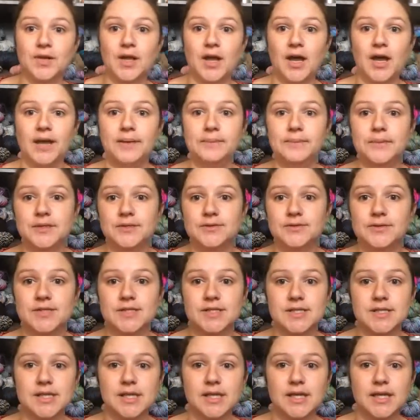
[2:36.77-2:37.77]
I'm
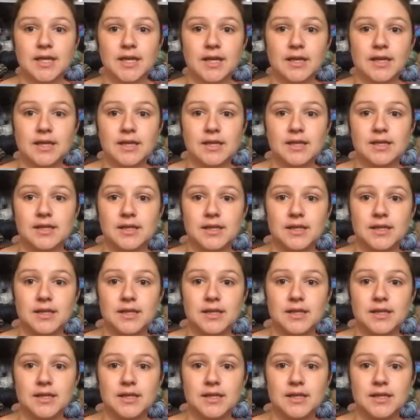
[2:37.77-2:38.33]
using